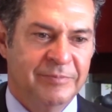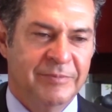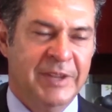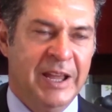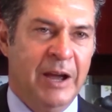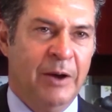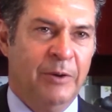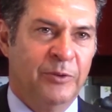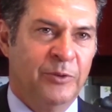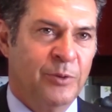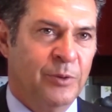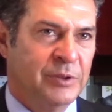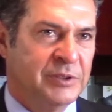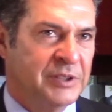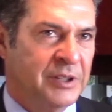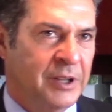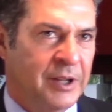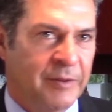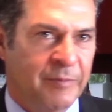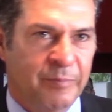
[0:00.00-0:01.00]
the outdoors.
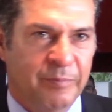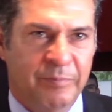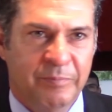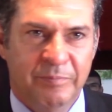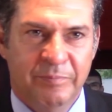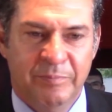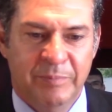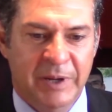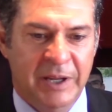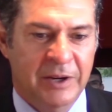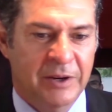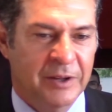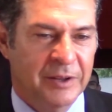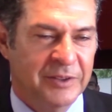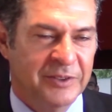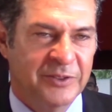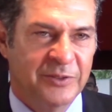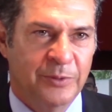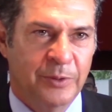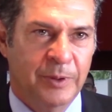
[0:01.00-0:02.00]
I love being on
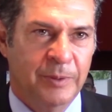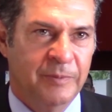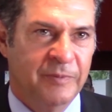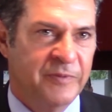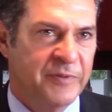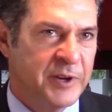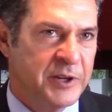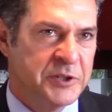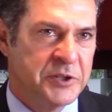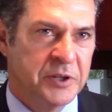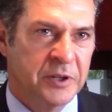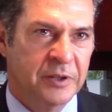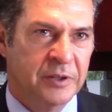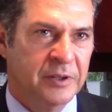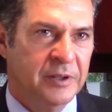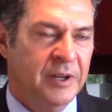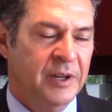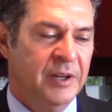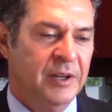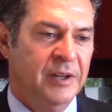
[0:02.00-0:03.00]
the stream,
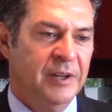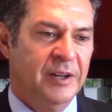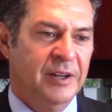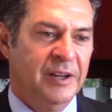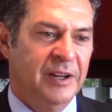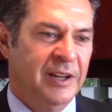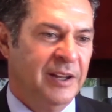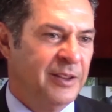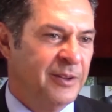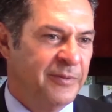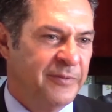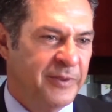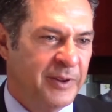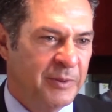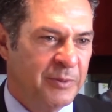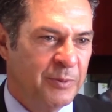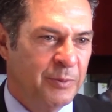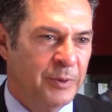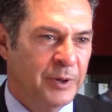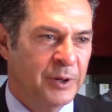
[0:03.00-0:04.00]
fishing in the
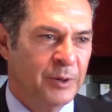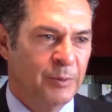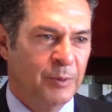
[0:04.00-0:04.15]
fifth wheel.